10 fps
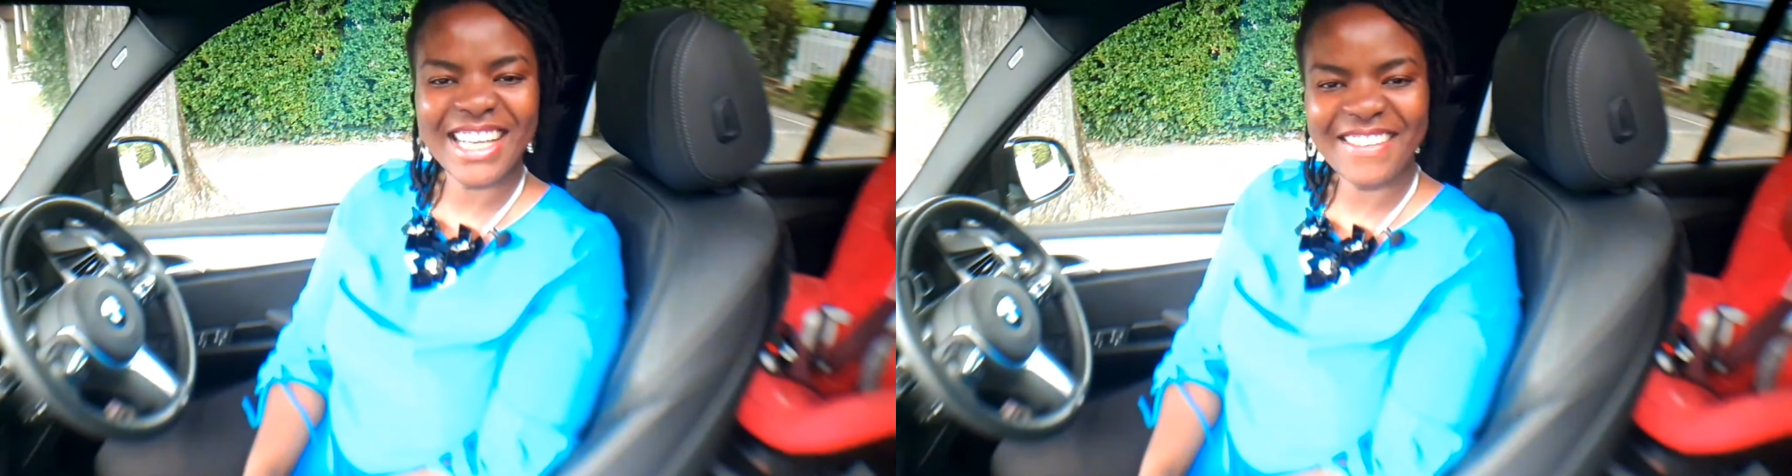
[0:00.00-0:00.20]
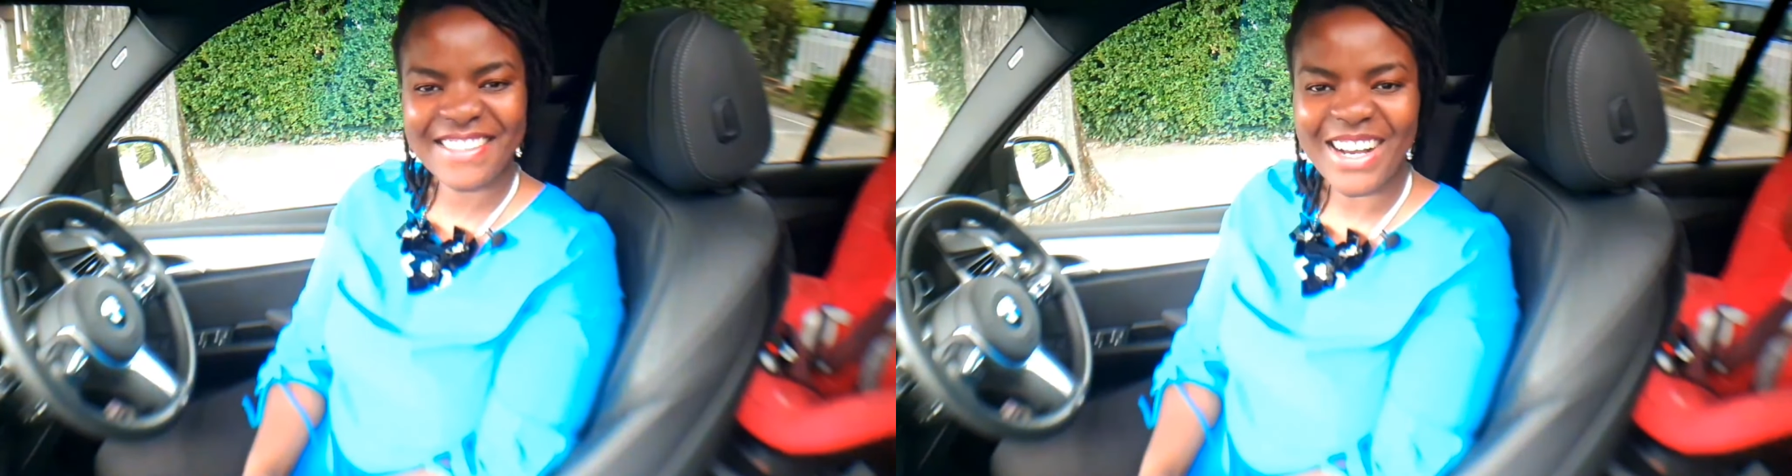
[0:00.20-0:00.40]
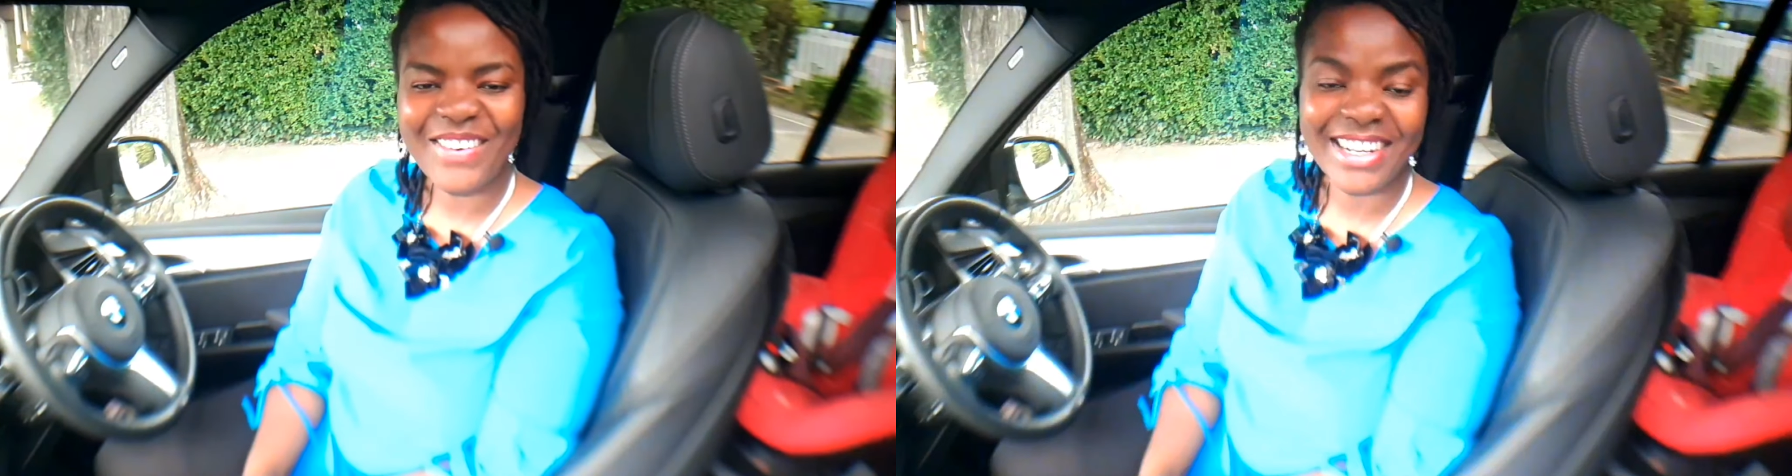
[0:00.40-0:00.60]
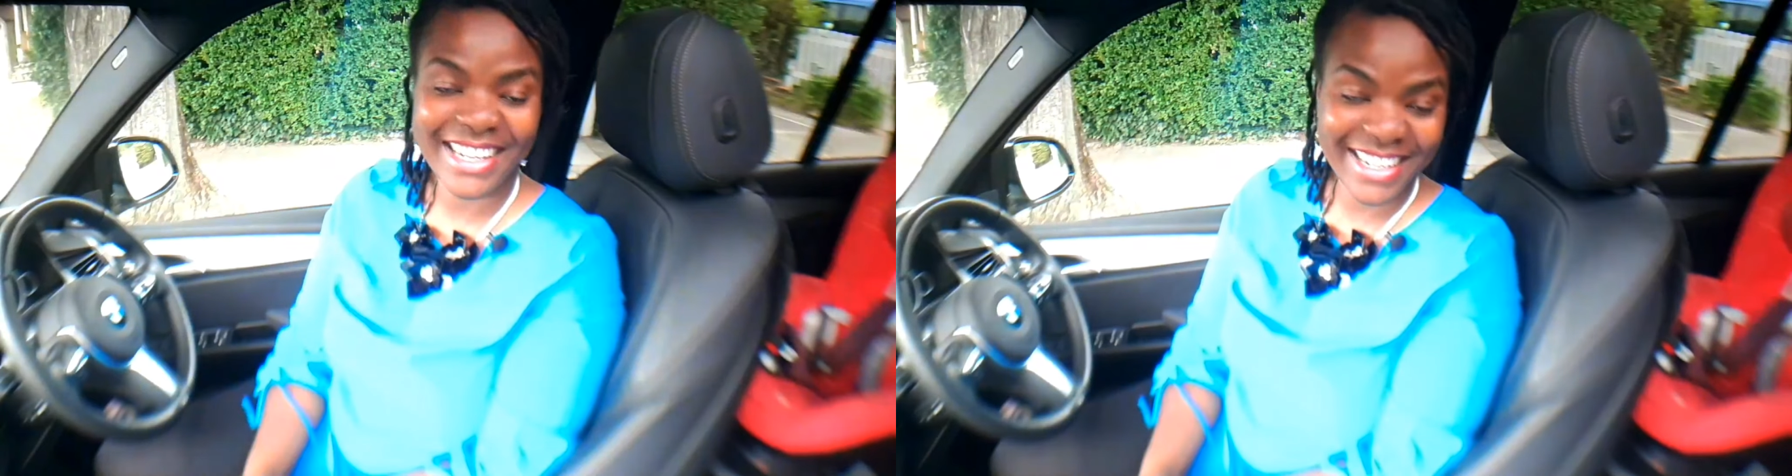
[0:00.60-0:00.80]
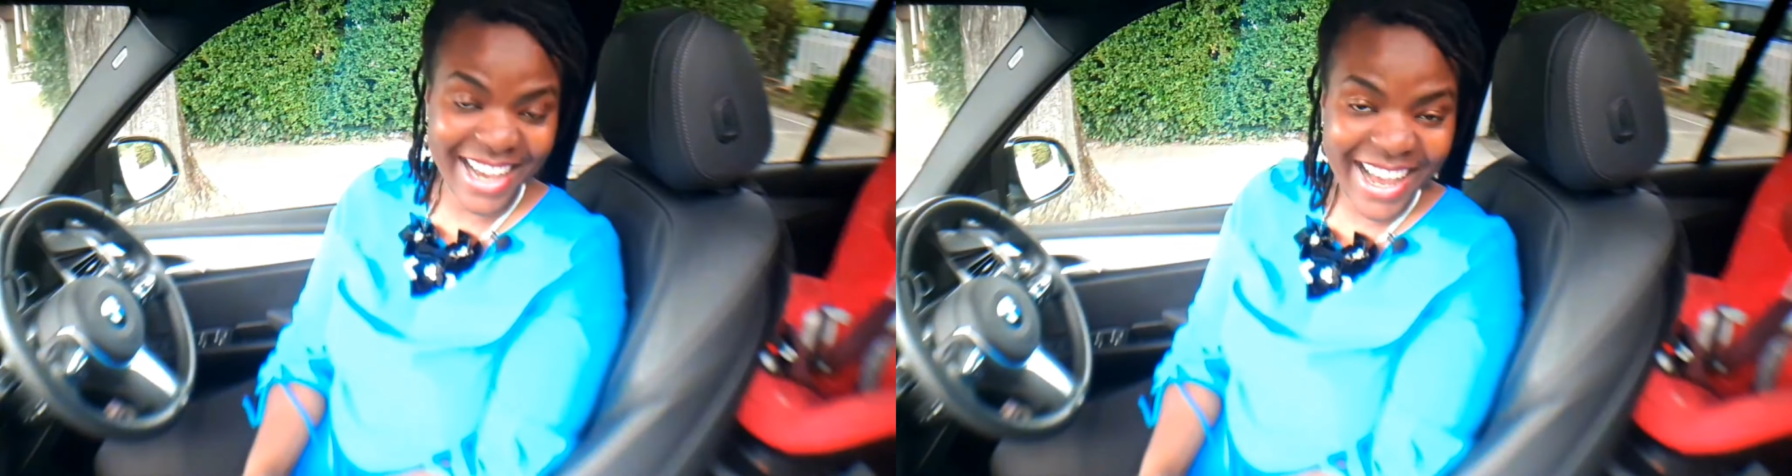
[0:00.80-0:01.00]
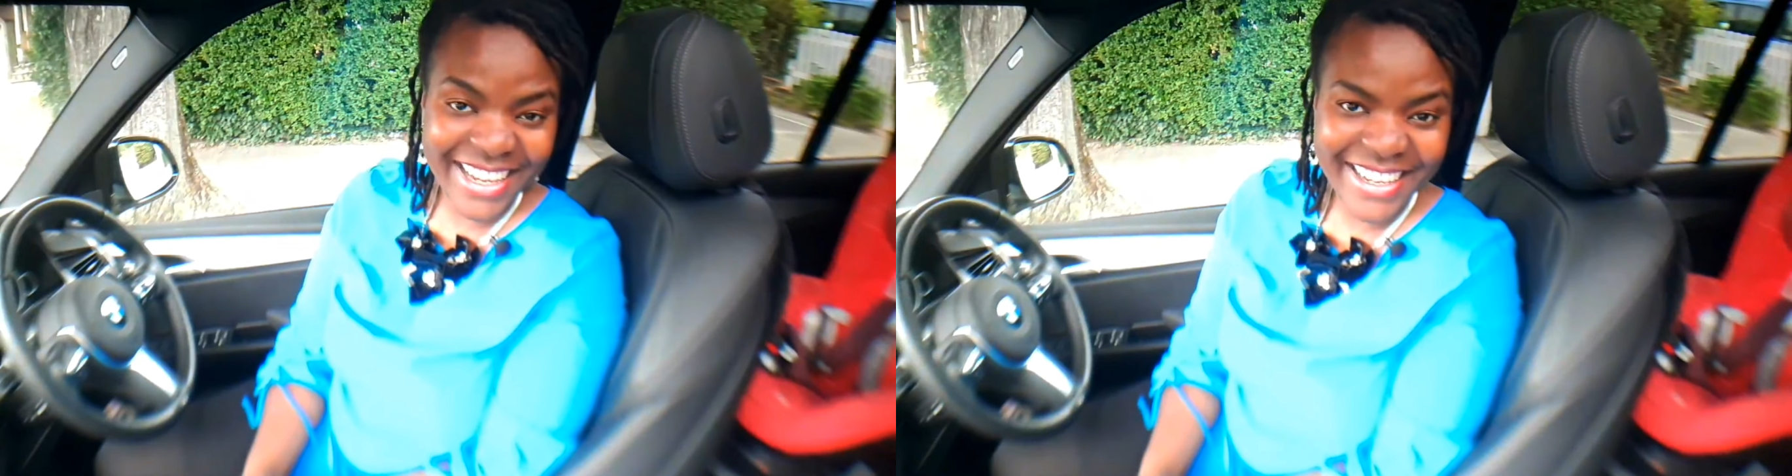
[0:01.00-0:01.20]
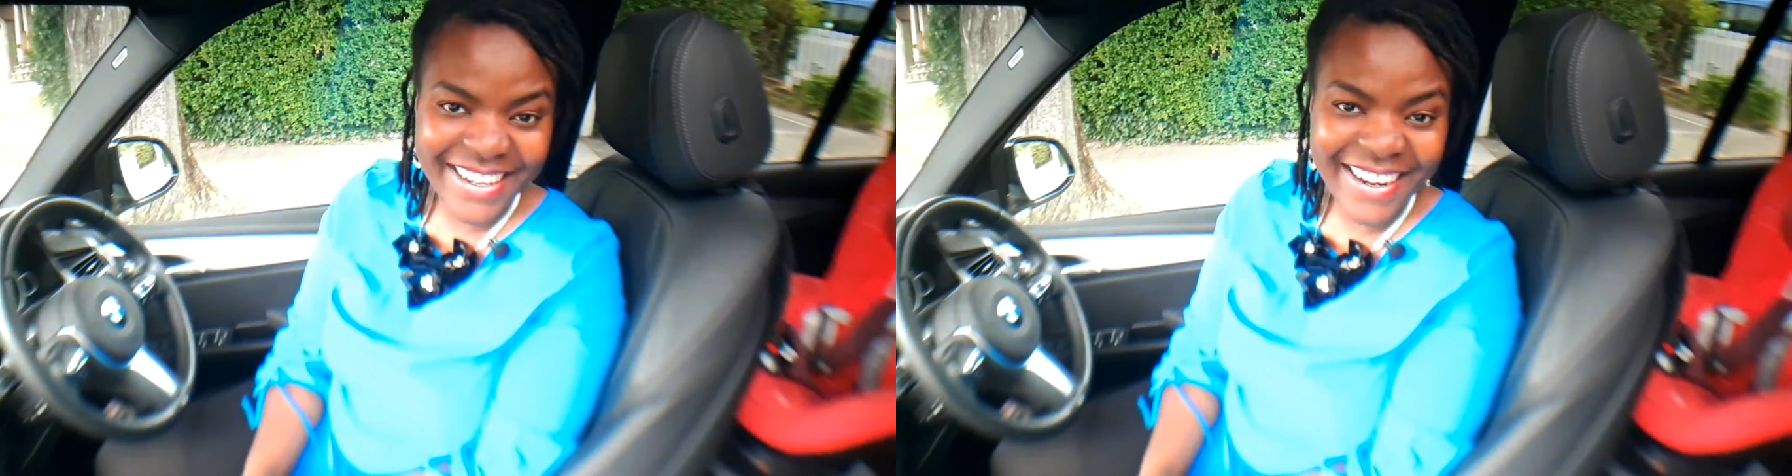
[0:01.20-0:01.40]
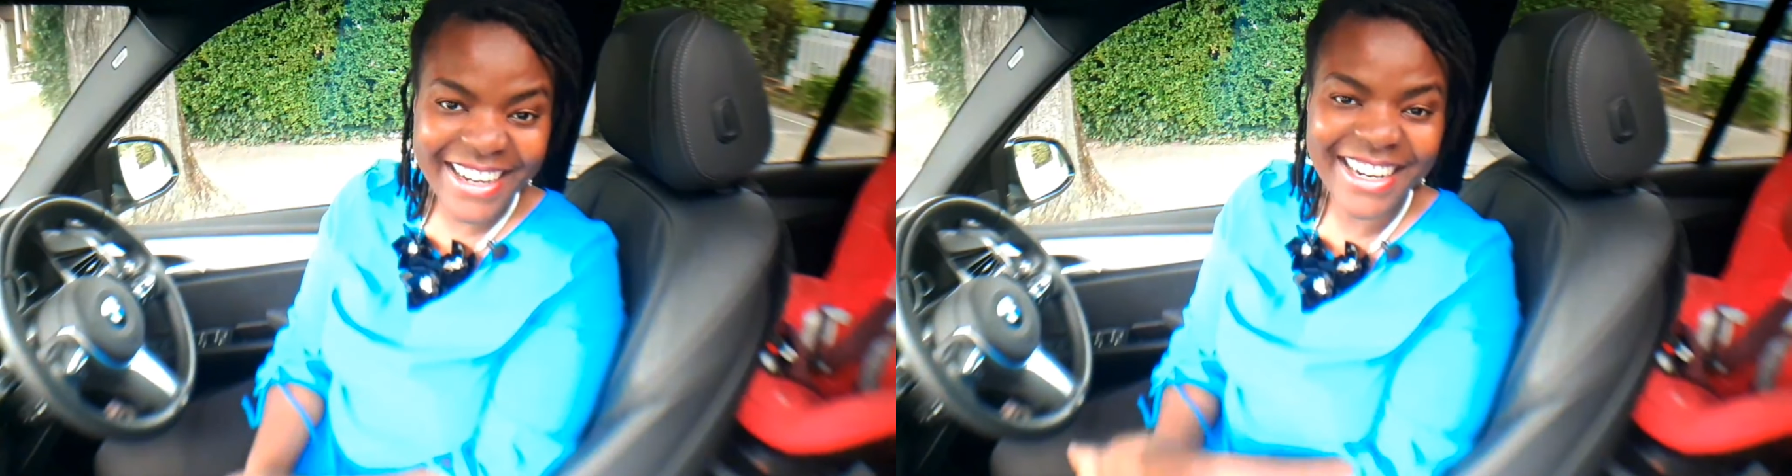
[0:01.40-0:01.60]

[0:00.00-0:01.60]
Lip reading: Lifestyle with Linda Aguirre,